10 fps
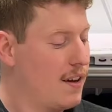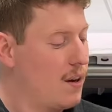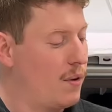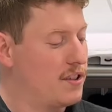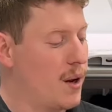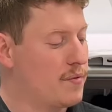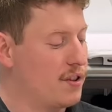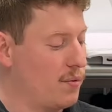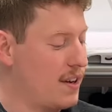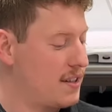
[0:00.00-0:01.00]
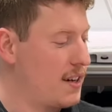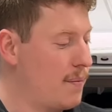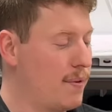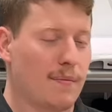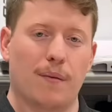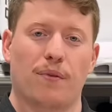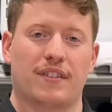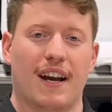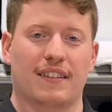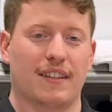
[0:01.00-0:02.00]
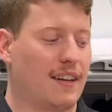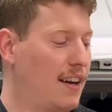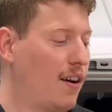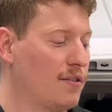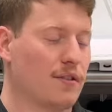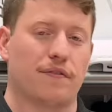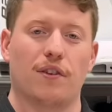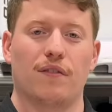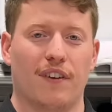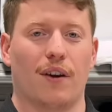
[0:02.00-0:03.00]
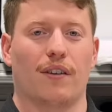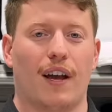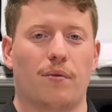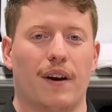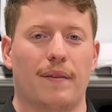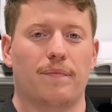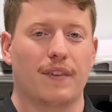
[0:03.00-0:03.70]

which helps the wrist and up be protected and also feel very lightweight.